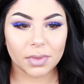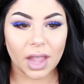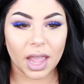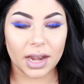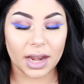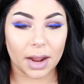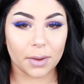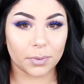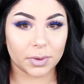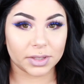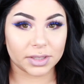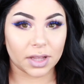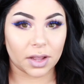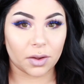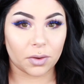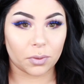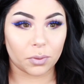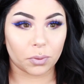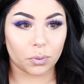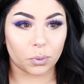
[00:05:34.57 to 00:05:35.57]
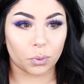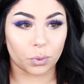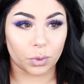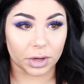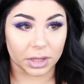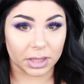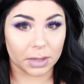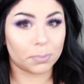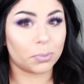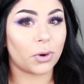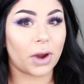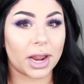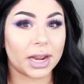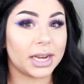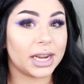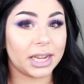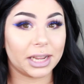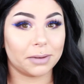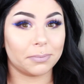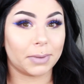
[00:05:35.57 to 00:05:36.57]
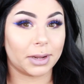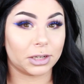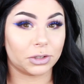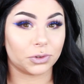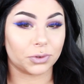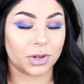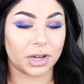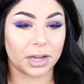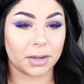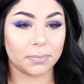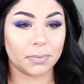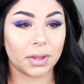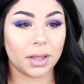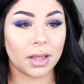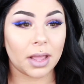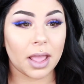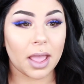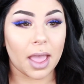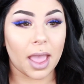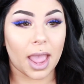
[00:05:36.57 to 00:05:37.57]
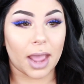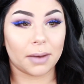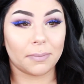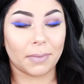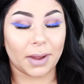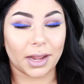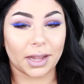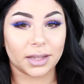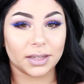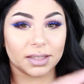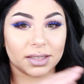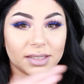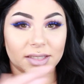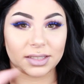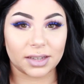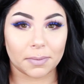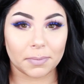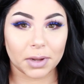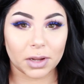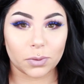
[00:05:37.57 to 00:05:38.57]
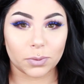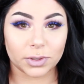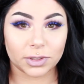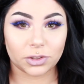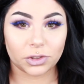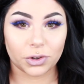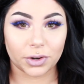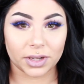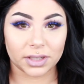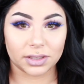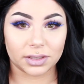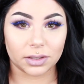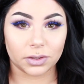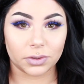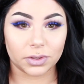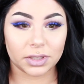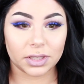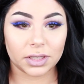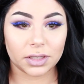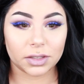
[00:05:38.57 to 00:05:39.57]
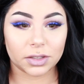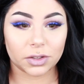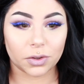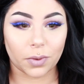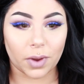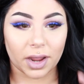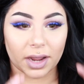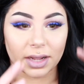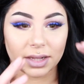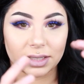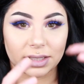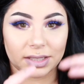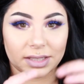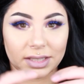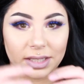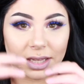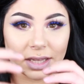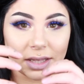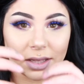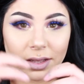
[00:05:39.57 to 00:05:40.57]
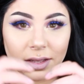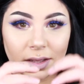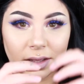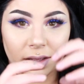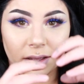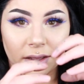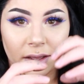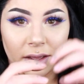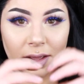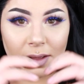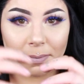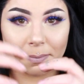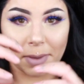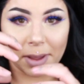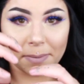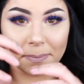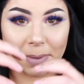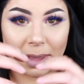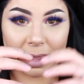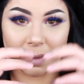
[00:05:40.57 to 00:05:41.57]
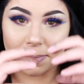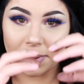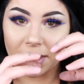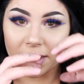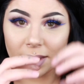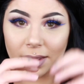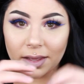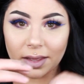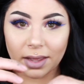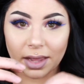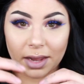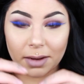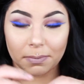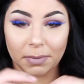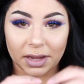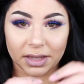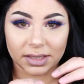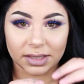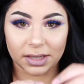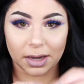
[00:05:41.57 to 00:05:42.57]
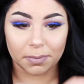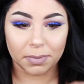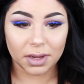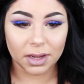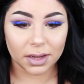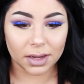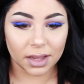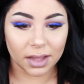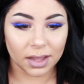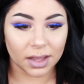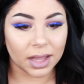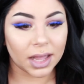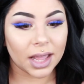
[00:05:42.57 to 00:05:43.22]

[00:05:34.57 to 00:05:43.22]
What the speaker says: and I was really pregnant in my dream, and my stomach was translucent, so I could see my baby in my stomach,